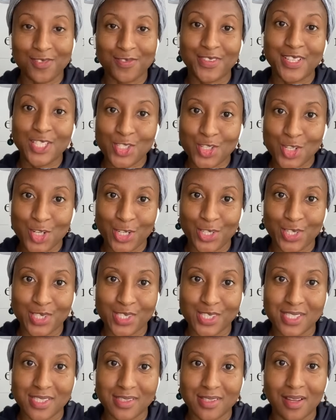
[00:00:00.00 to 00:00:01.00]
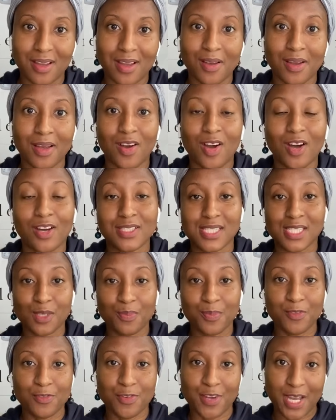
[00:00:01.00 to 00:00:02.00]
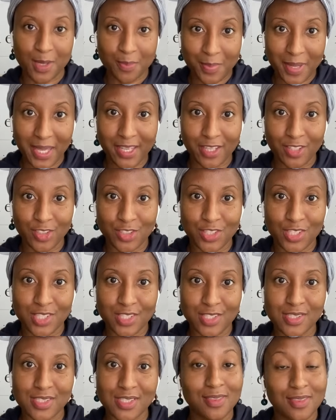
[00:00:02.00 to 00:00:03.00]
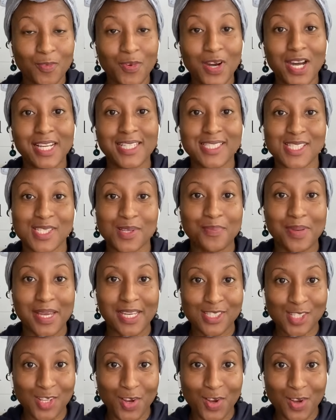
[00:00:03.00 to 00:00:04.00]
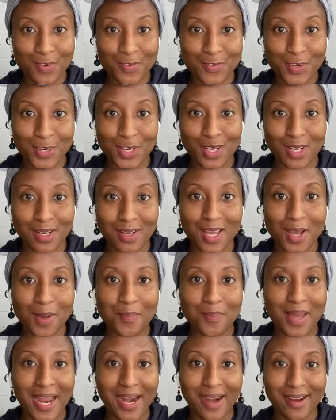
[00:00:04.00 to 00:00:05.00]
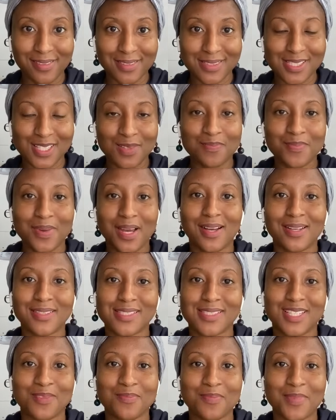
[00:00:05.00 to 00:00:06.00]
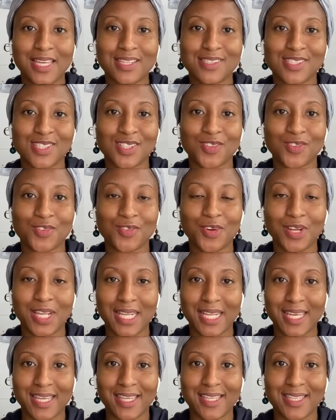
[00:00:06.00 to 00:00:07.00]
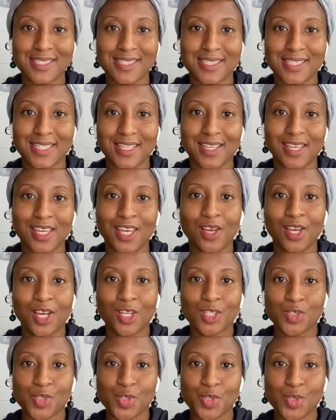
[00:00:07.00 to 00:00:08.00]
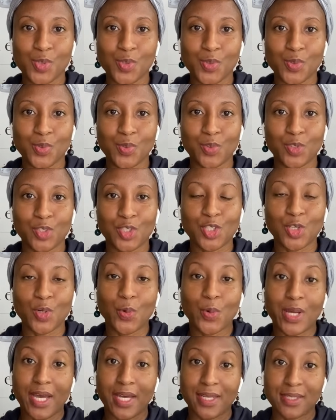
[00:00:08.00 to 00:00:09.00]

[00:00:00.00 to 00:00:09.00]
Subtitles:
features on Zipify Pages, one is the best offer comparison box. It makes it really easy to show